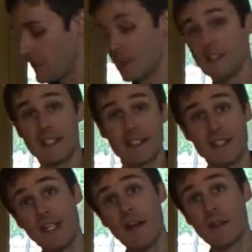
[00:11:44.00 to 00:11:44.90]
We just need to
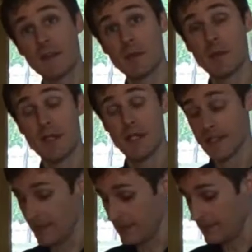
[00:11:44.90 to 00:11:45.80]
clean up the
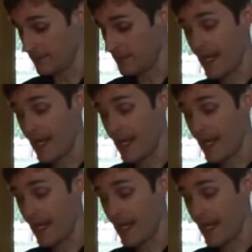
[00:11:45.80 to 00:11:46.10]
uh,